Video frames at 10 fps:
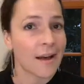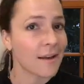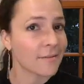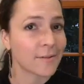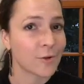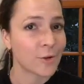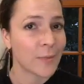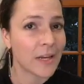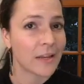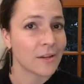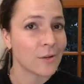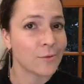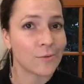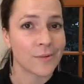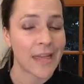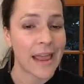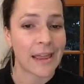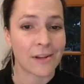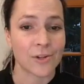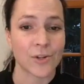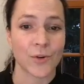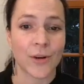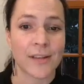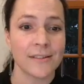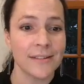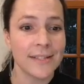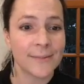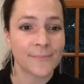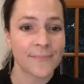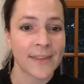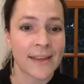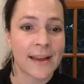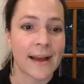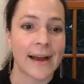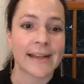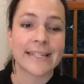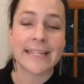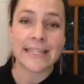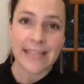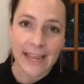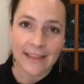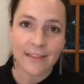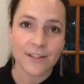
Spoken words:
social media news and trends. Today,